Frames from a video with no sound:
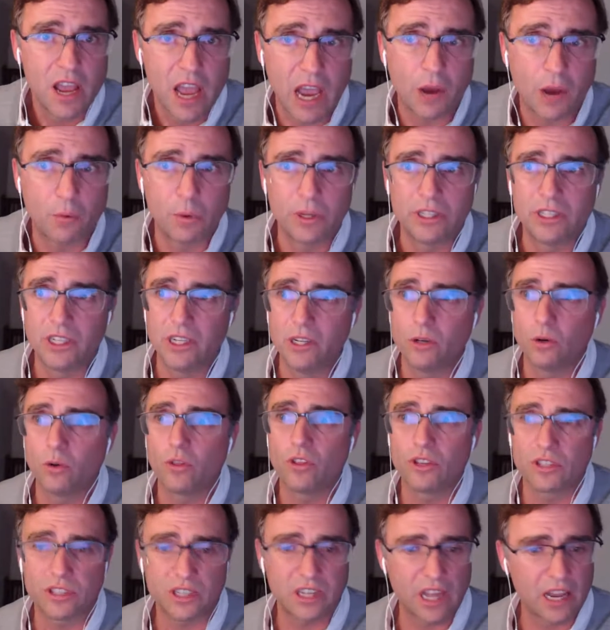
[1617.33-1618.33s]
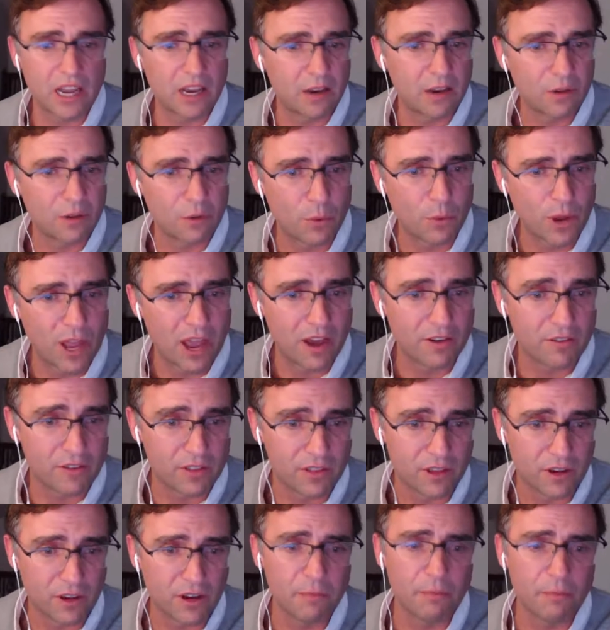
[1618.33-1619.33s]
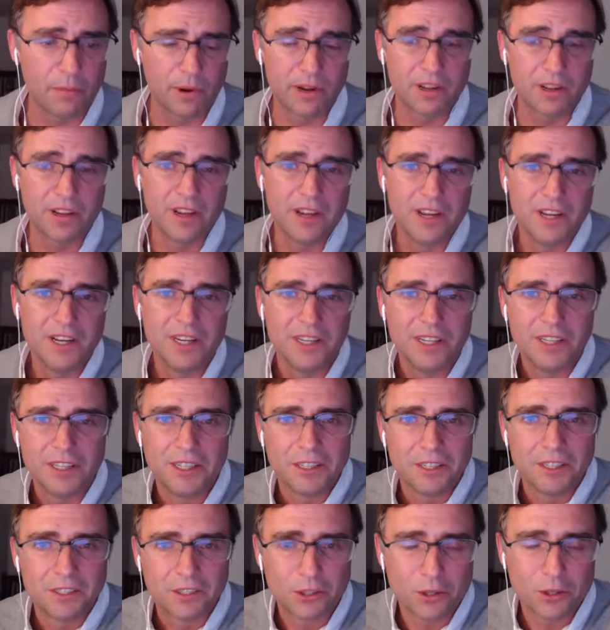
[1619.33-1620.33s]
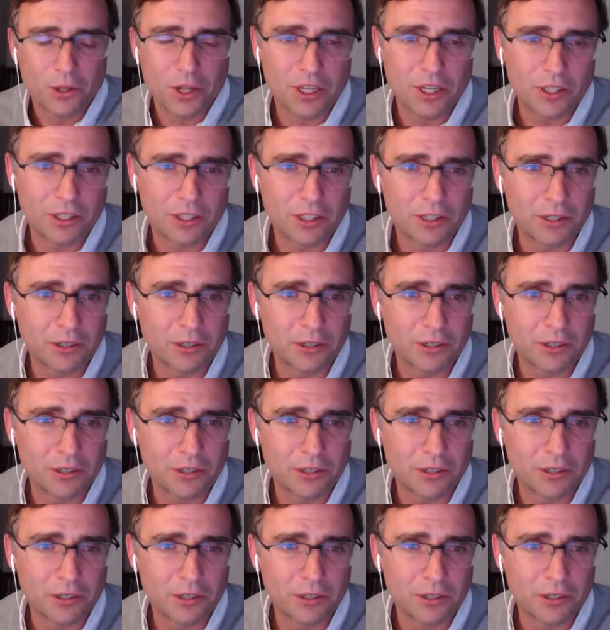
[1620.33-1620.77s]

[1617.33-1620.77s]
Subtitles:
equity or the stake that we have in the company. So that's